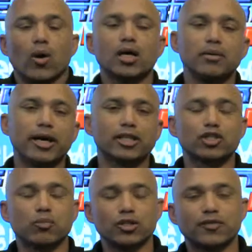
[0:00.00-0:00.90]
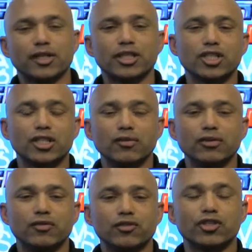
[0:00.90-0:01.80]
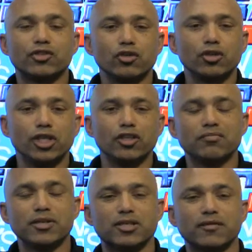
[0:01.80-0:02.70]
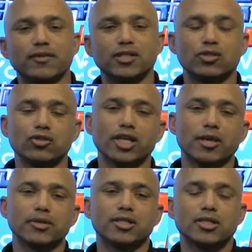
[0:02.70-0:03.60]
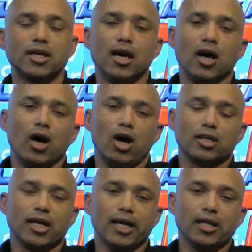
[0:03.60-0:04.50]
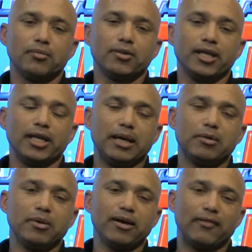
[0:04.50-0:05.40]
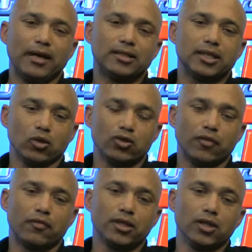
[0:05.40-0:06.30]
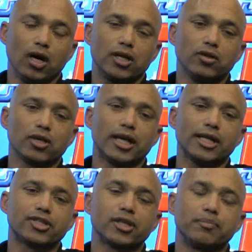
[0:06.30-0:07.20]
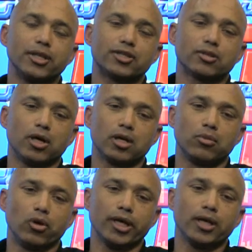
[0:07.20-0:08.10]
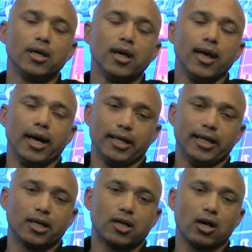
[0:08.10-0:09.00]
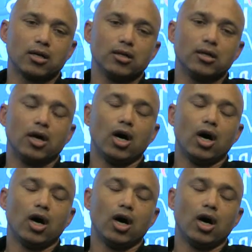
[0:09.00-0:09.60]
Welcome back to Sports Federation TV. If you just tuned in, you missed the first two segments on Caleb, the MMA fighter, and also field hockey. You can catch the repeats tomorrow morning at 8 o'clock